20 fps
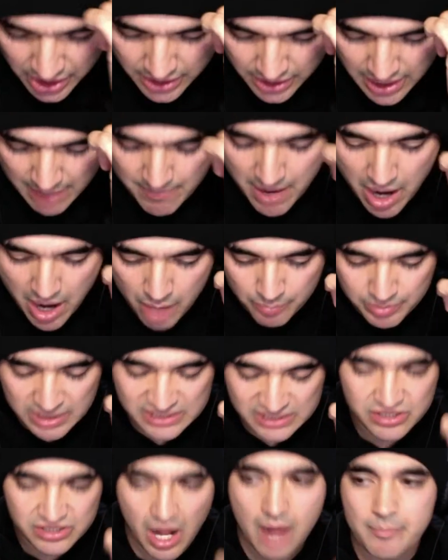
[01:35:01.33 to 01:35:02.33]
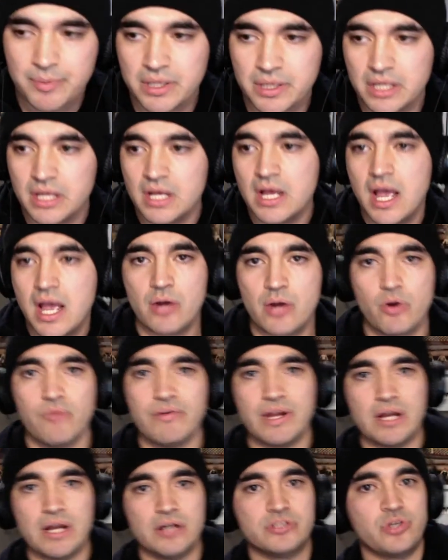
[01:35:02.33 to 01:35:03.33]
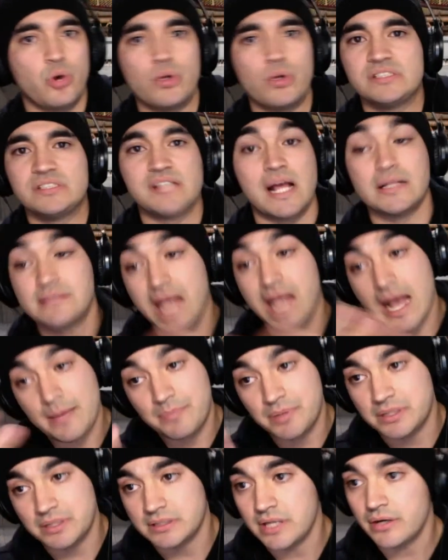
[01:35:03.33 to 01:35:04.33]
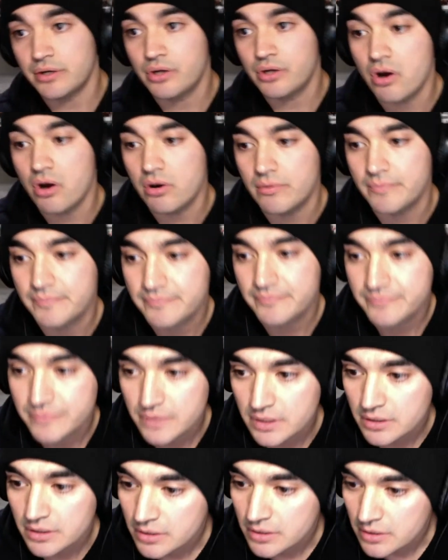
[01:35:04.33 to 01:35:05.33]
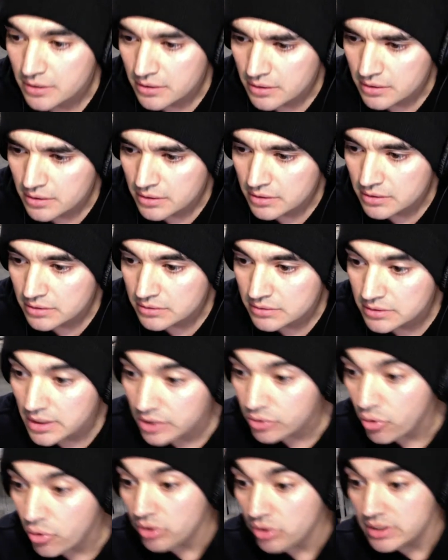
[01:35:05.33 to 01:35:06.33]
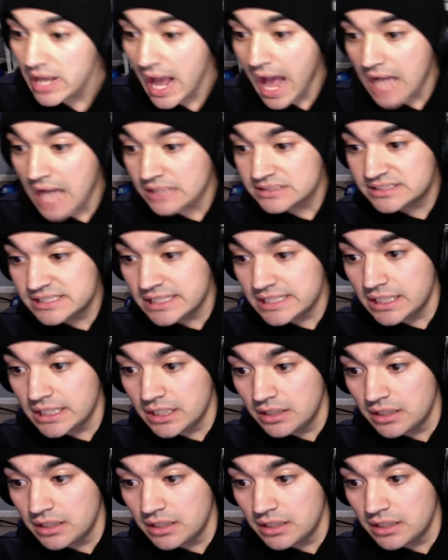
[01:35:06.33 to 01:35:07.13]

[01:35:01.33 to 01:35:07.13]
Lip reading: I'm out, please stop it. And over here, Tony's not tapping. There you go. Nicole Yazzie.